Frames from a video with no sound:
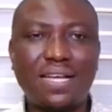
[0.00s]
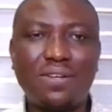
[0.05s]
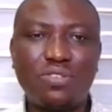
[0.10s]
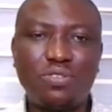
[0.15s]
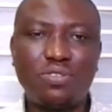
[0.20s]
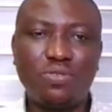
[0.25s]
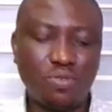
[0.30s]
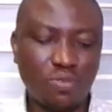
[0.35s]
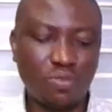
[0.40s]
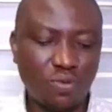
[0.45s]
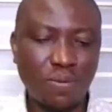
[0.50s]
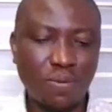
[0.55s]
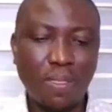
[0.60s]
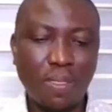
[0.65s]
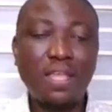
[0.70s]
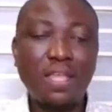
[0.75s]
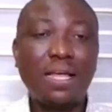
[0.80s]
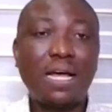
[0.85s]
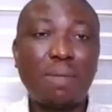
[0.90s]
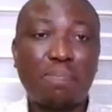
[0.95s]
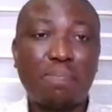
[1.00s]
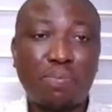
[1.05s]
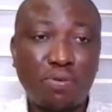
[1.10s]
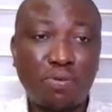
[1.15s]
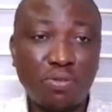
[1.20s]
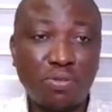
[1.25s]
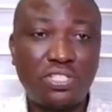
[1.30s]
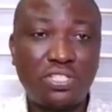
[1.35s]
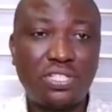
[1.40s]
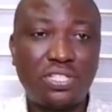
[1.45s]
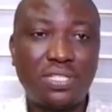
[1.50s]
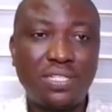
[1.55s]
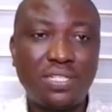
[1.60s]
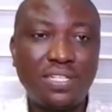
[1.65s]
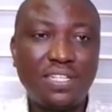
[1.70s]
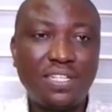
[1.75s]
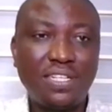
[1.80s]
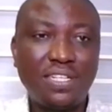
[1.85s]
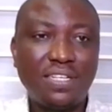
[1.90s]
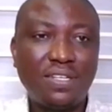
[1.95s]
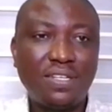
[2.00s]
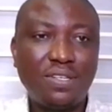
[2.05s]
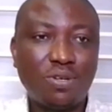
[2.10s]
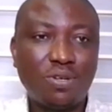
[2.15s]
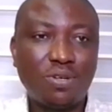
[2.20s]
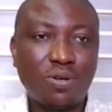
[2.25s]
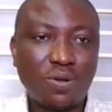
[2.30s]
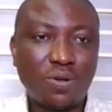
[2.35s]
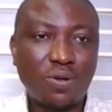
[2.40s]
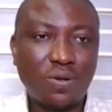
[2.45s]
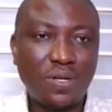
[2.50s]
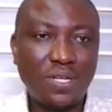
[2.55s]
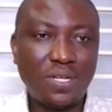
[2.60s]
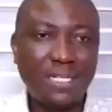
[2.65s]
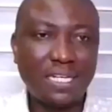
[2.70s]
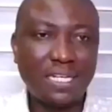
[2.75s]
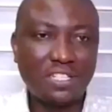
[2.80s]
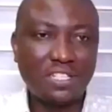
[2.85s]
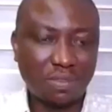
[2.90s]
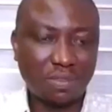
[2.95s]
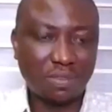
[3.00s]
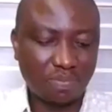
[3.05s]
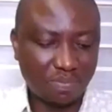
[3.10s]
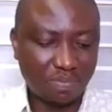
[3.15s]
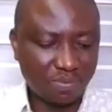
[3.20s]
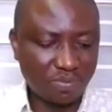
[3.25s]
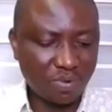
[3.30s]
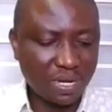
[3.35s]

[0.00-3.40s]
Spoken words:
How do you approach your leadership?